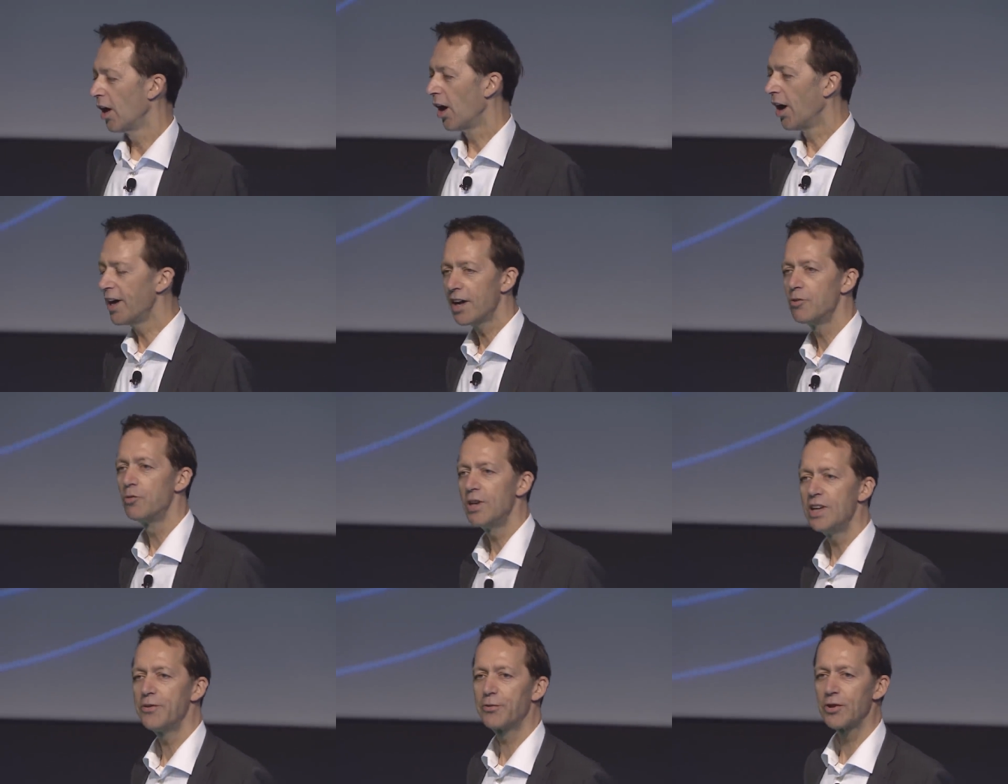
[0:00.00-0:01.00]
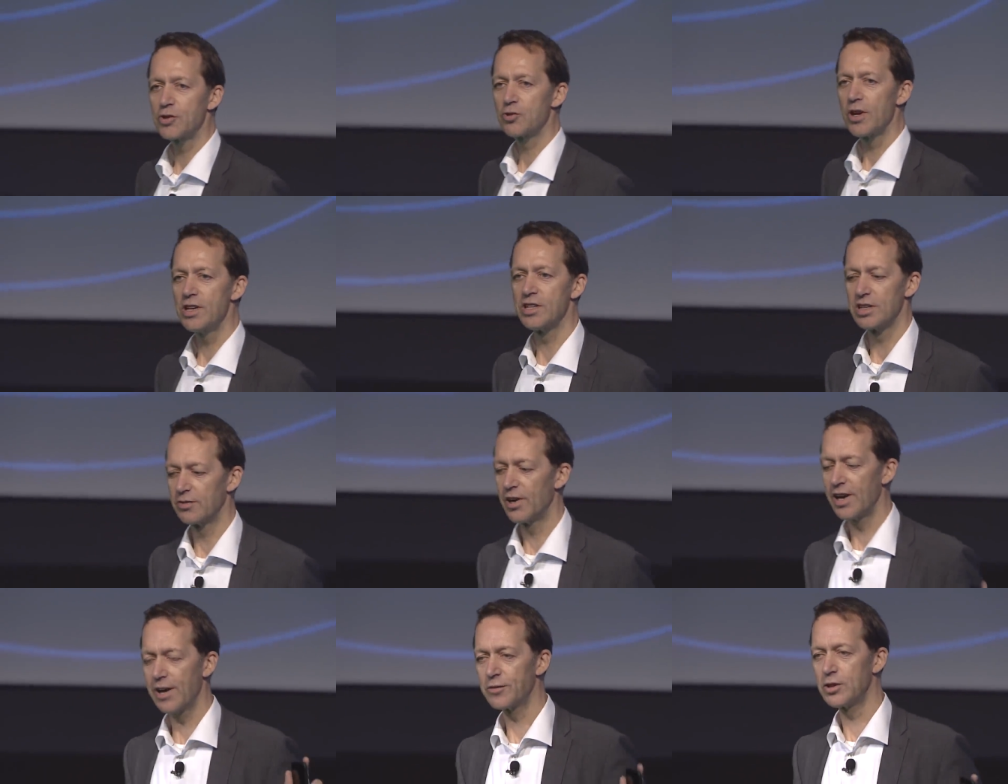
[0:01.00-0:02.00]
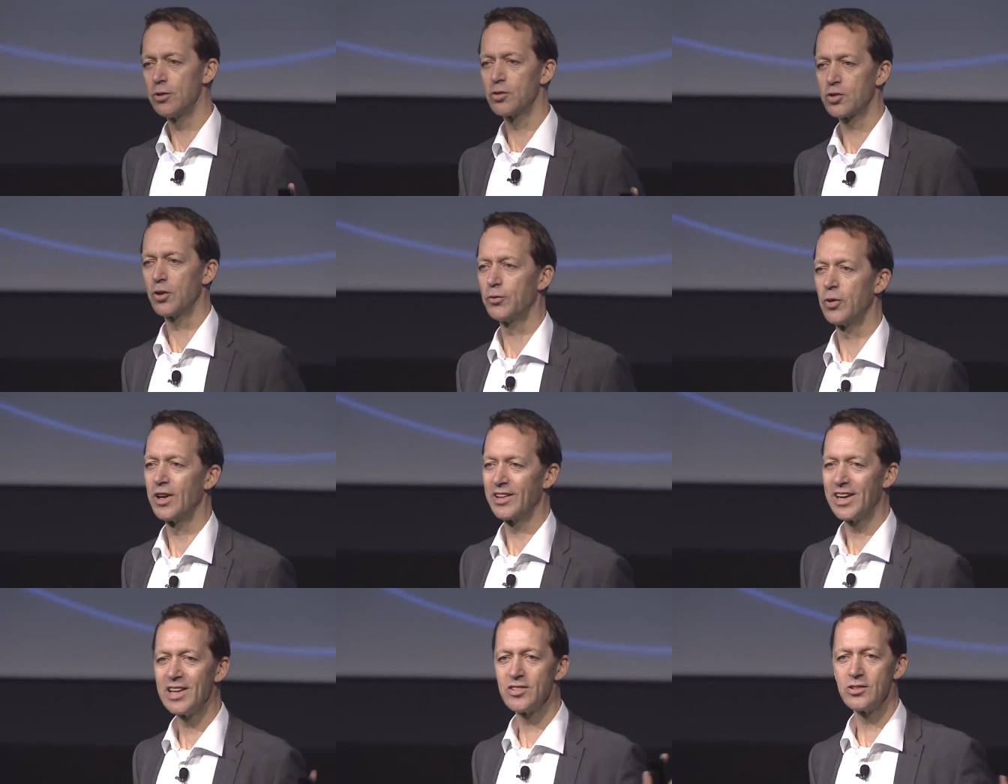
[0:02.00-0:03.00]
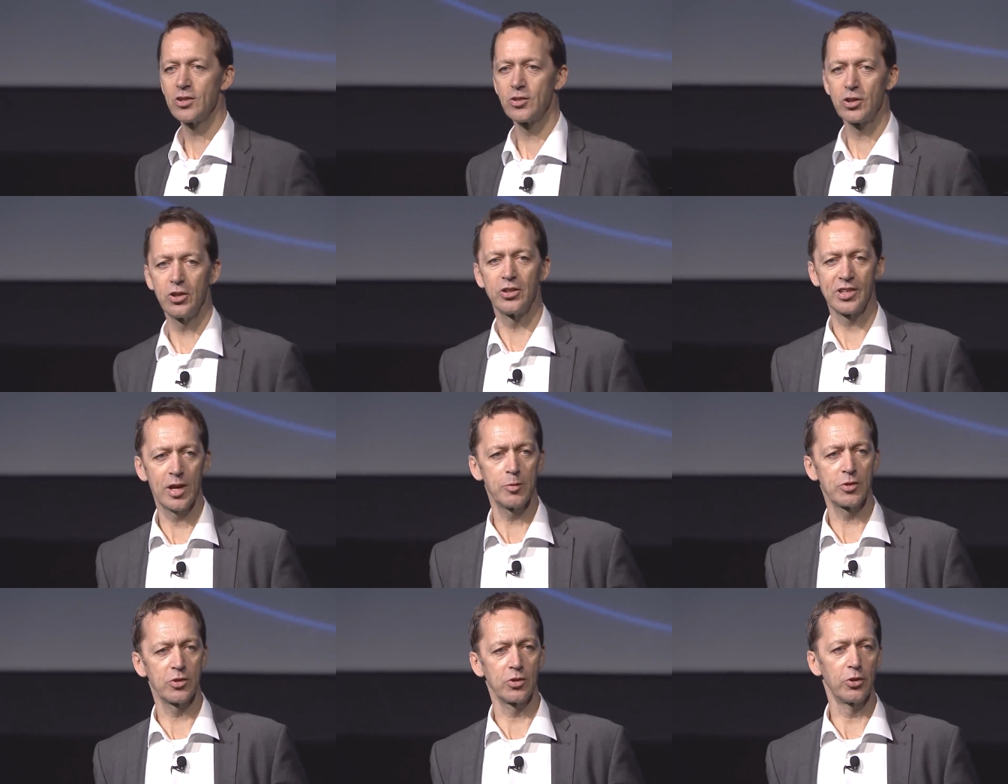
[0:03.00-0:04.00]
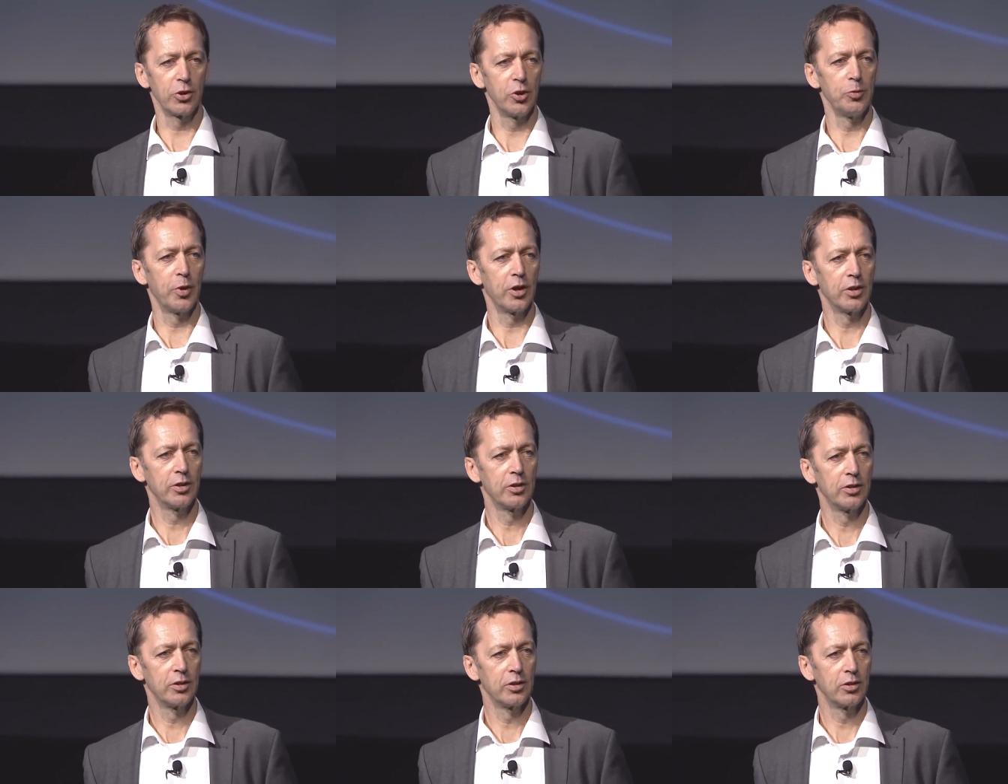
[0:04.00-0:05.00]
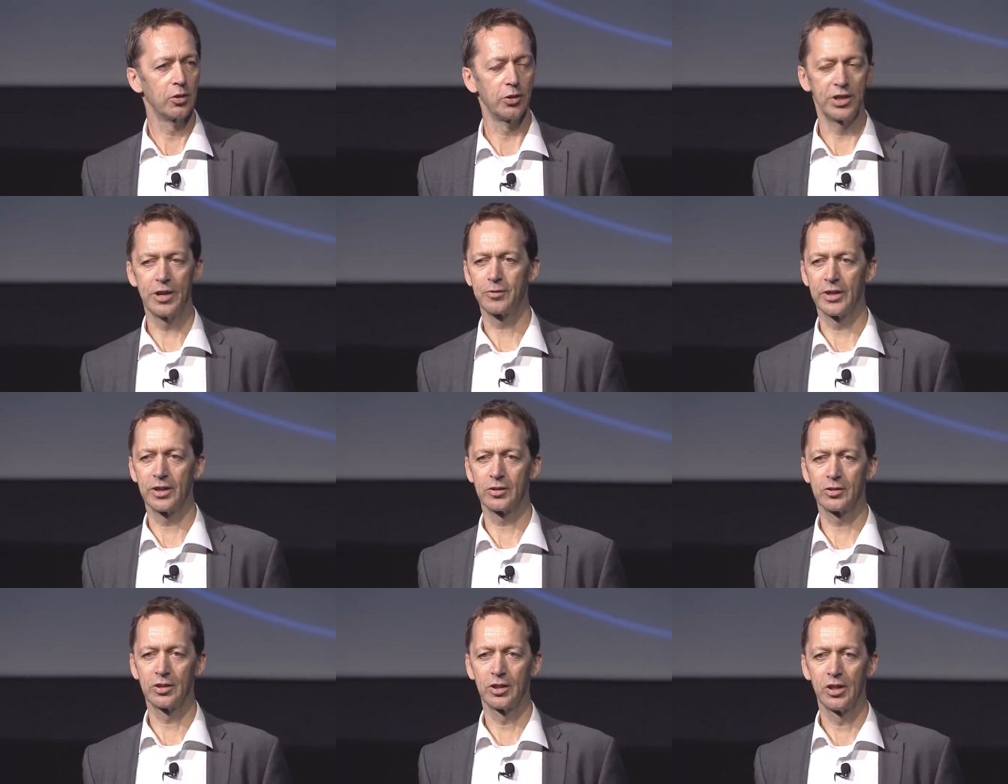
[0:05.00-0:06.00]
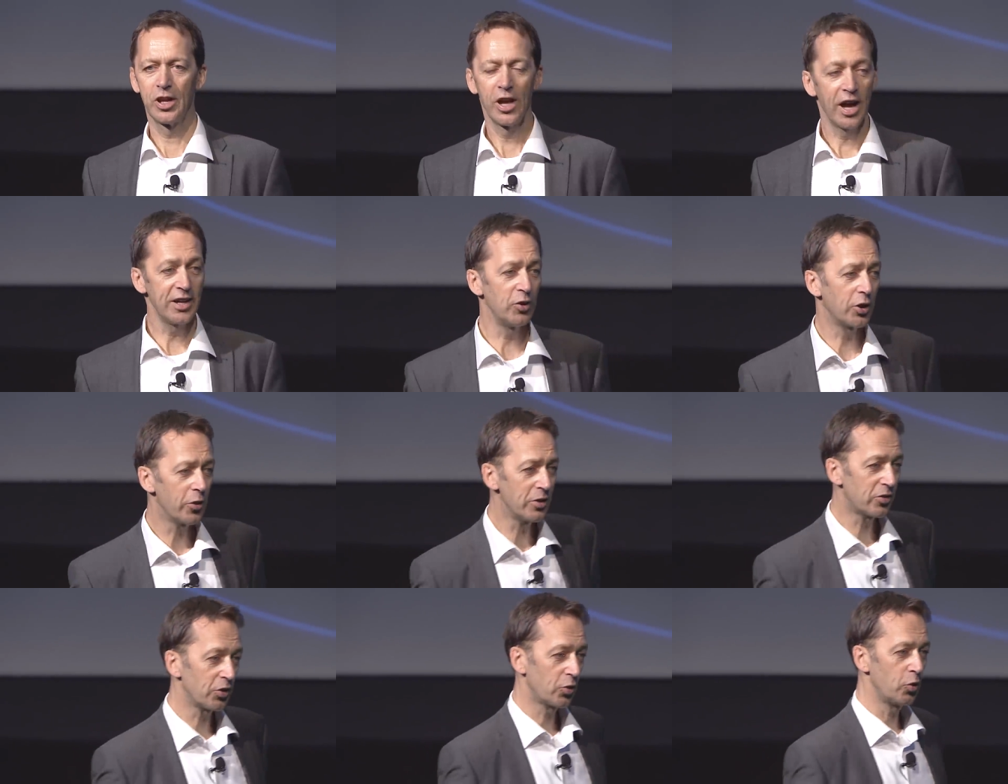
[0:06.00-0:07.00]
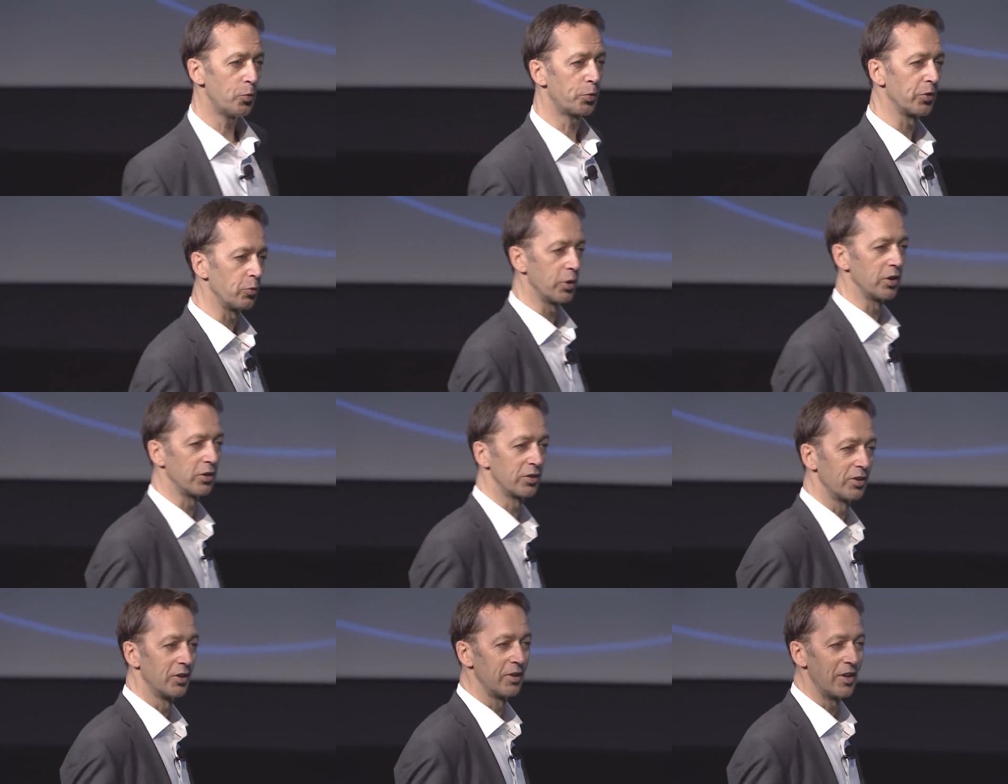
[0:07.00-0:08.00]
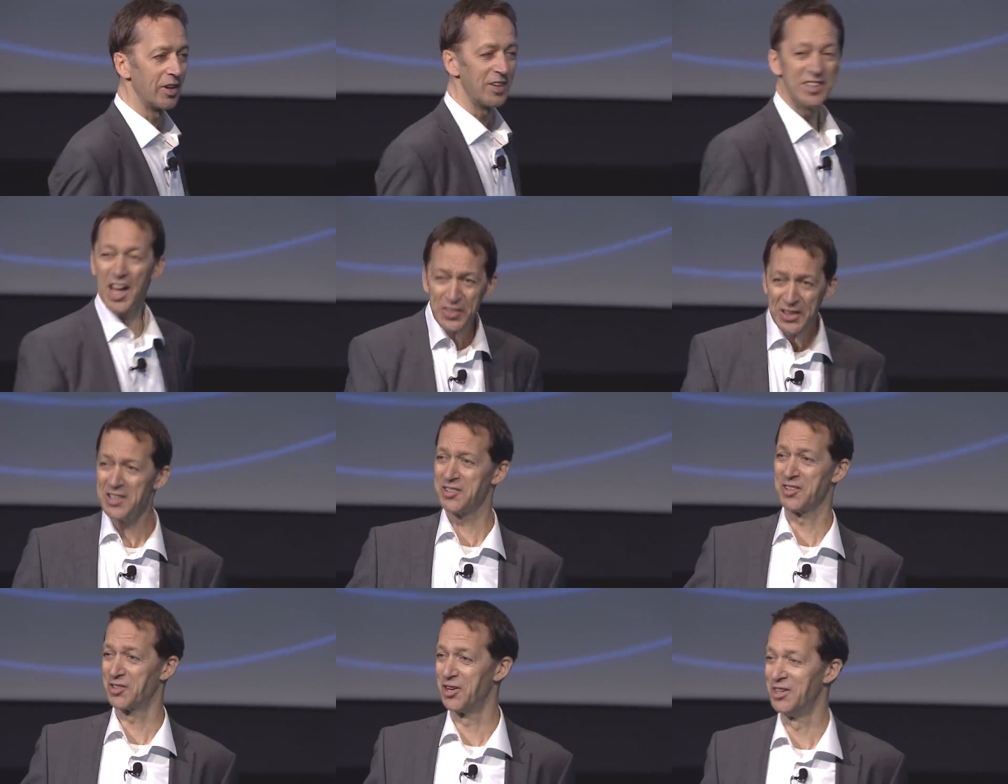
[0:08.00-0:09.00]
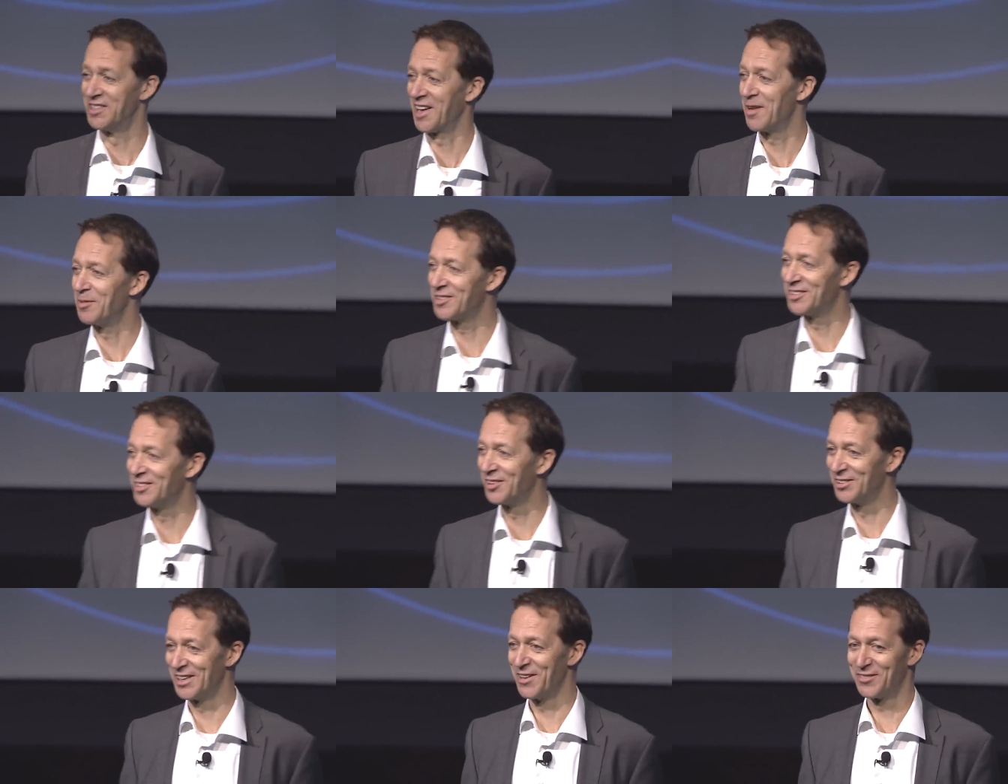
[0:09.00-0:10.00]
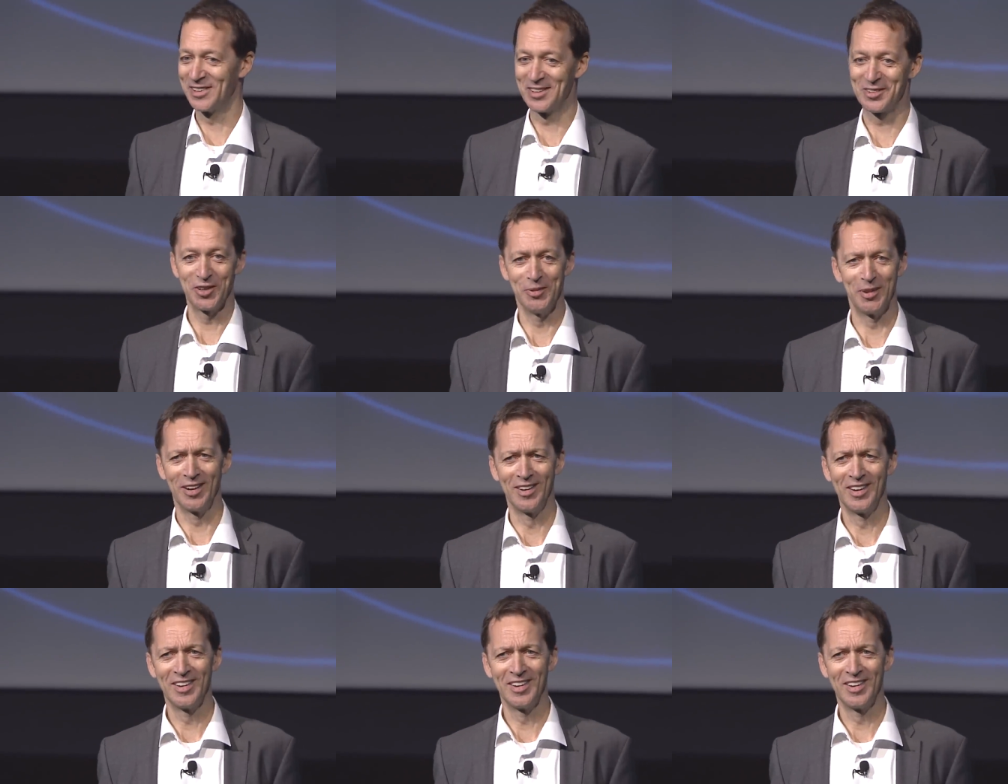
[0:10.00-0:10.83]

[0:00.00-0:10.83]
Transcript: I get really frustrated if I have to use software that isn't as good as Amazon or Uber or Netflix. And if you go into the corporate world, nothing's as good as Amazon or Netflix or Uber.